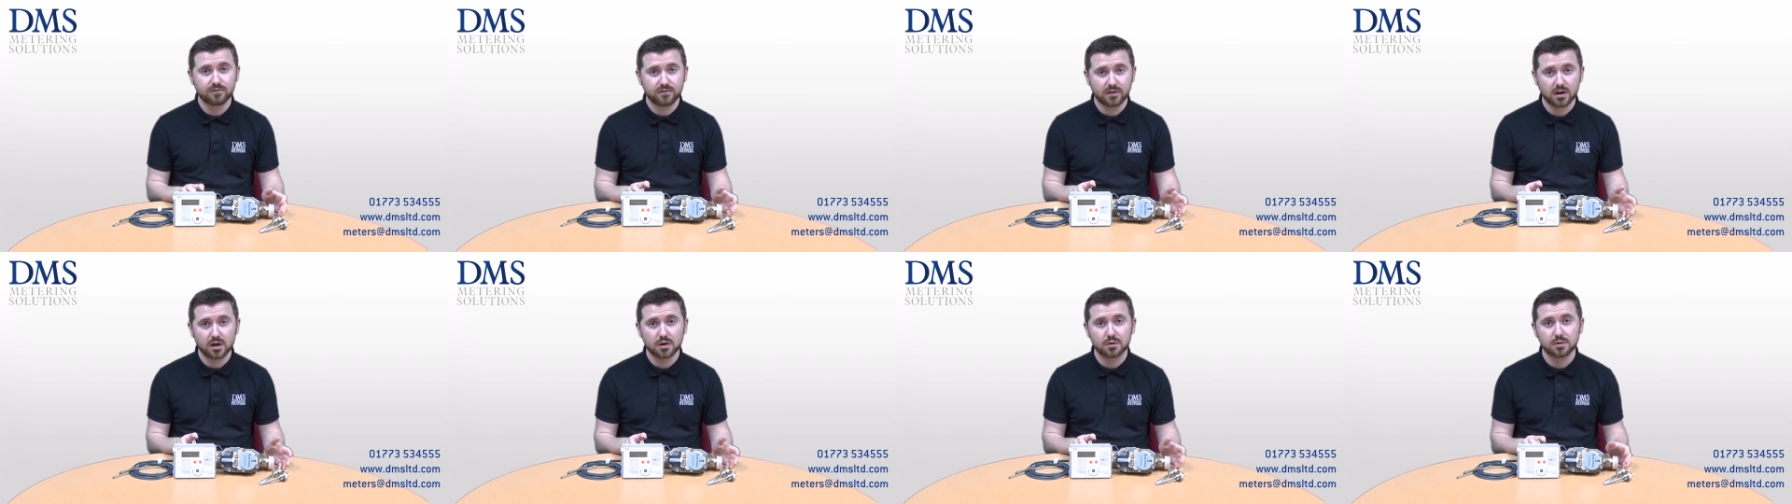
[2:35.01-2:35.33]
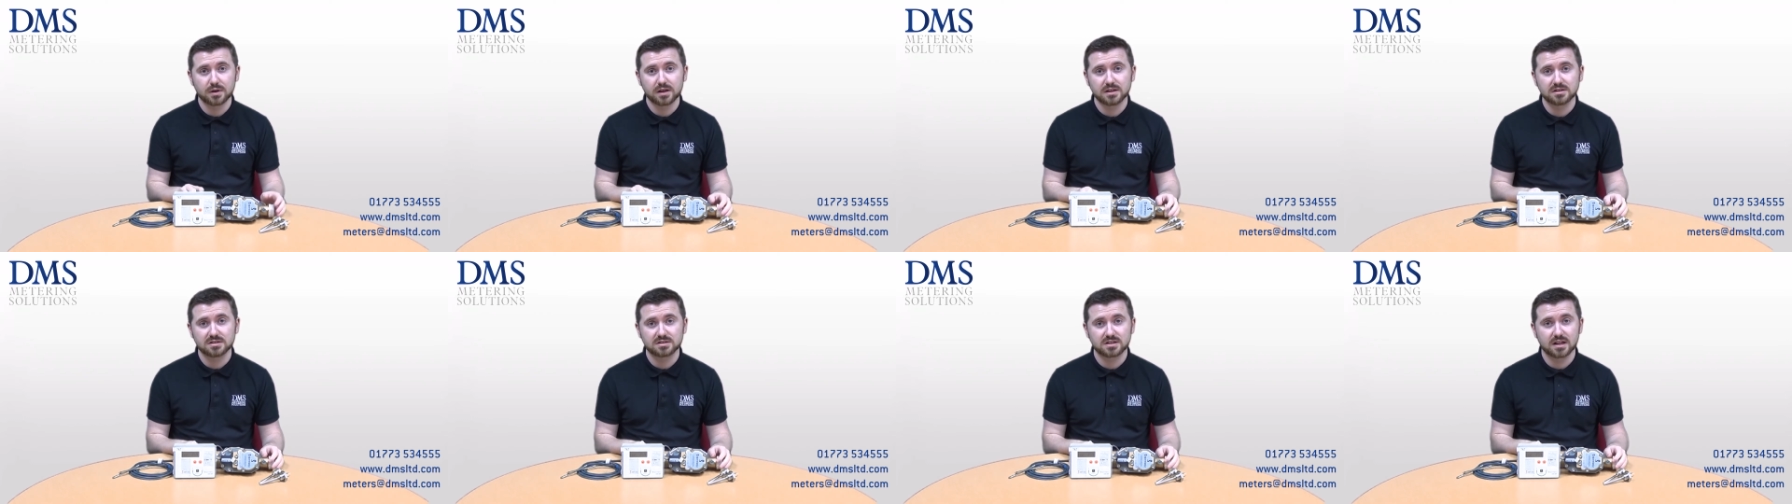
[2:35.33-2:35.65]

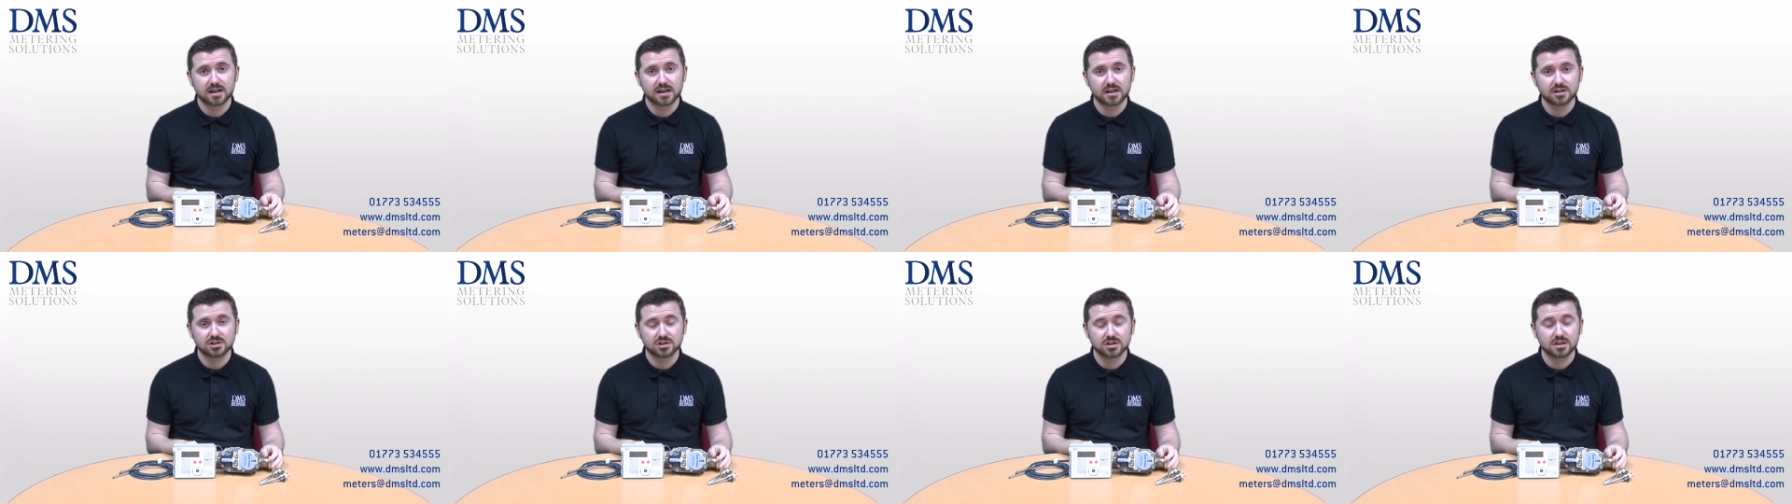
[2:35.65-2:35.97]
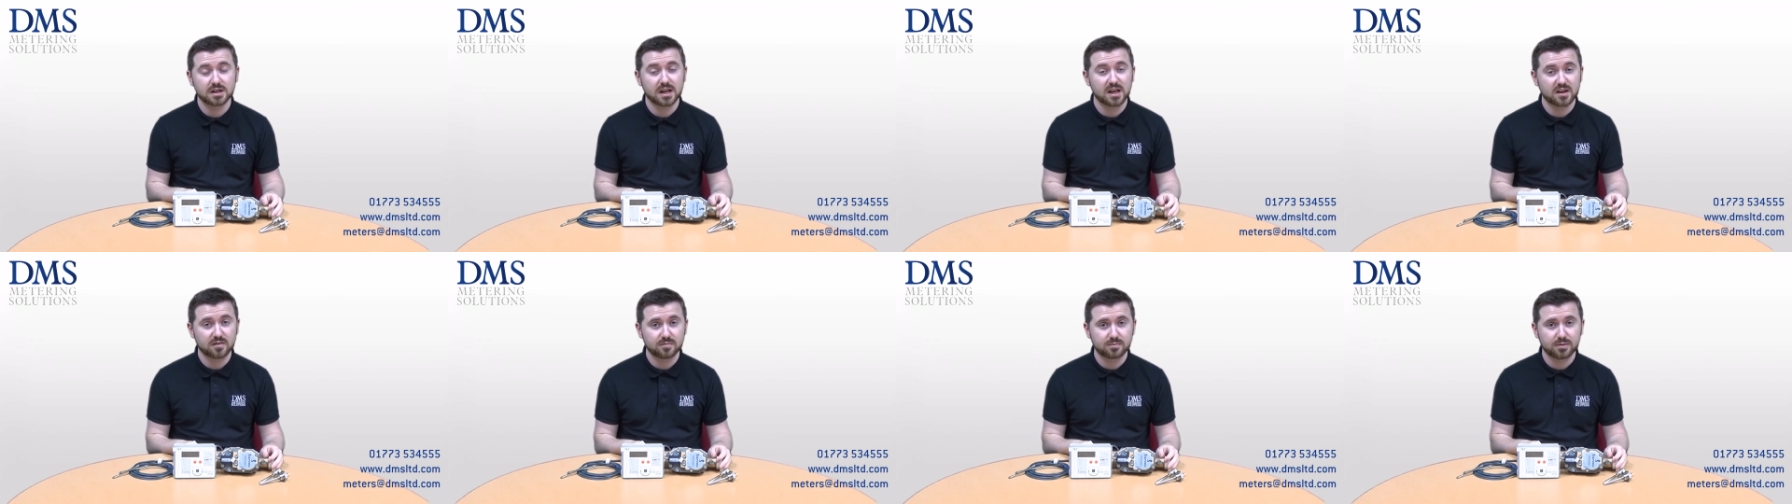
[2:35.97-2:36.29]
flow
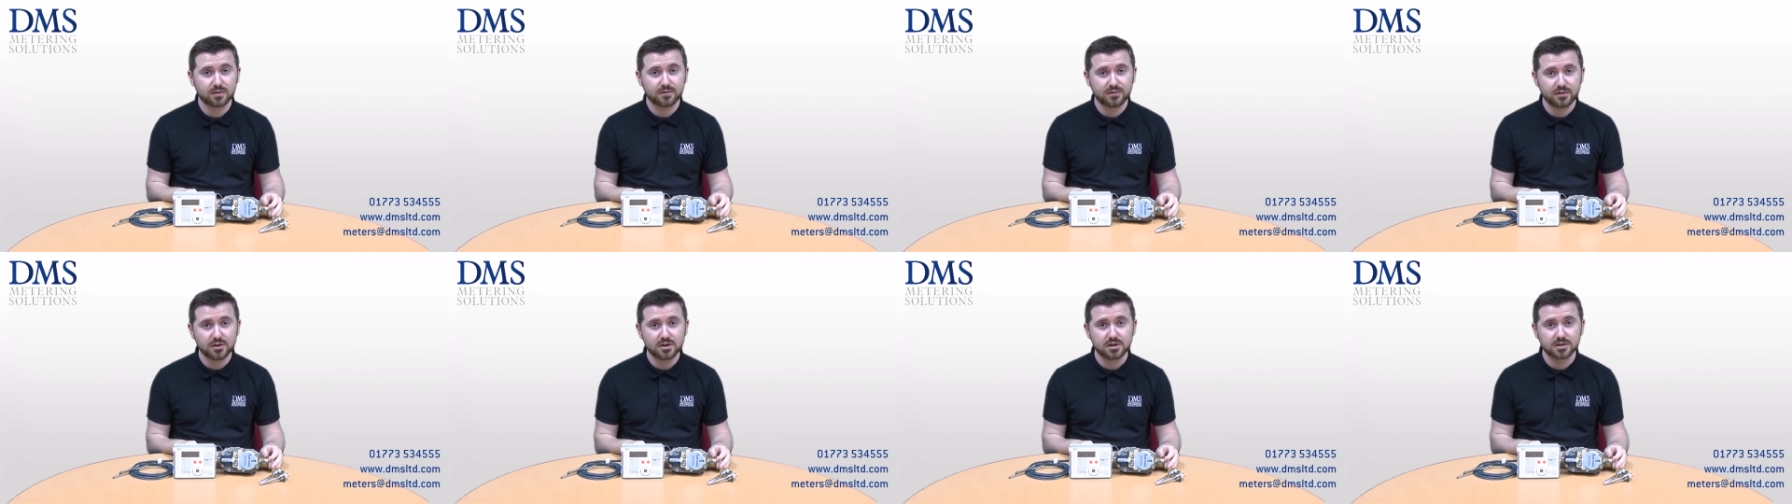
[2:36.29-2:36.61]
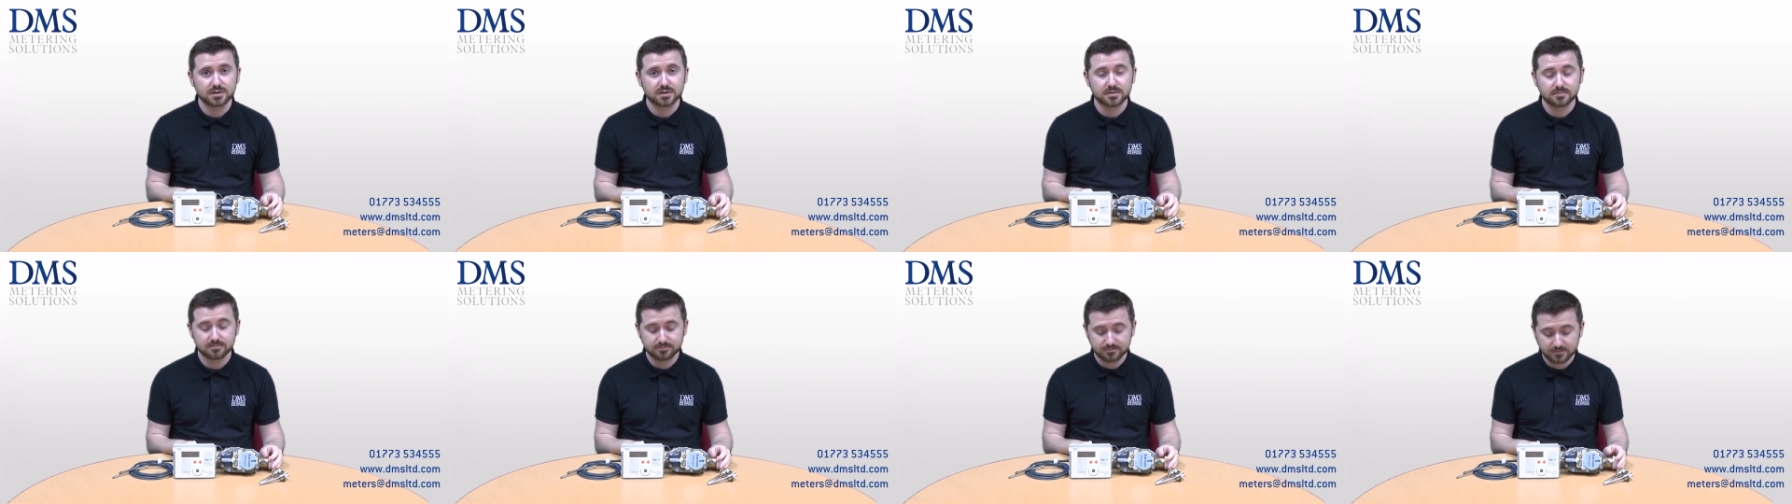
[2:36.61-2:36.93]
installation if
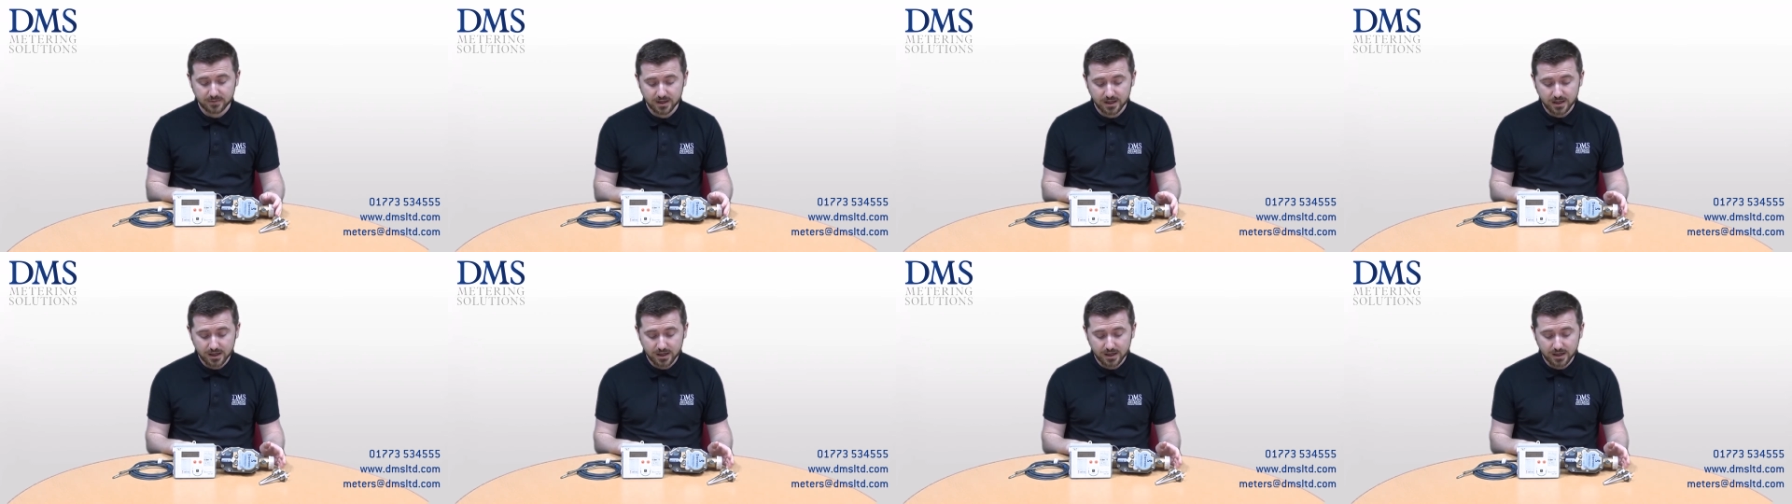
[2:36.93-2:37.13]
preferred.